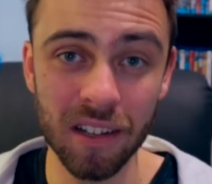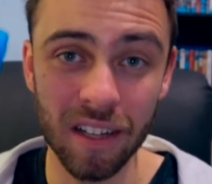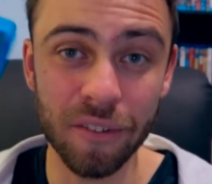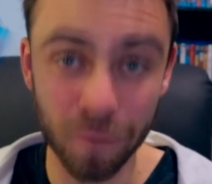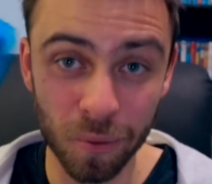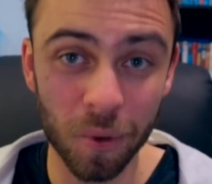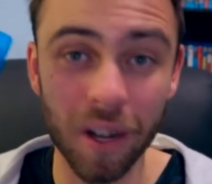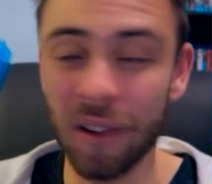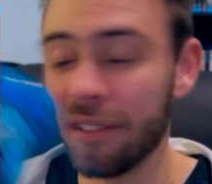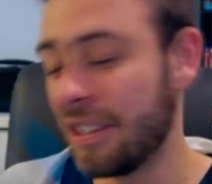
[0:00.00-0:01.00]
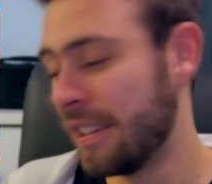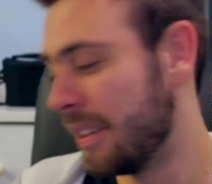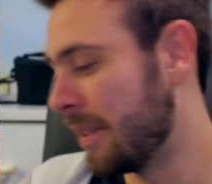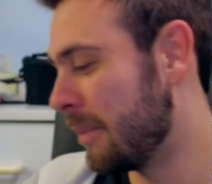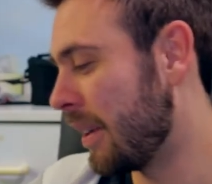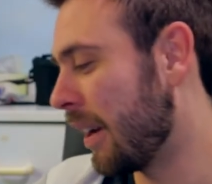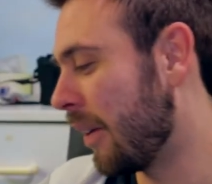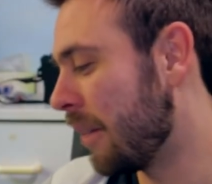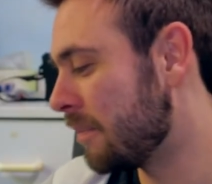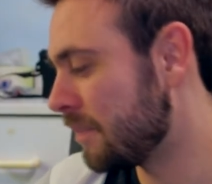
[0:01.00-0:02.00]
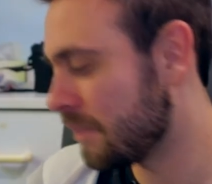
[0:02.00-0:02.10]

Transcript: Like, for real. But anyway.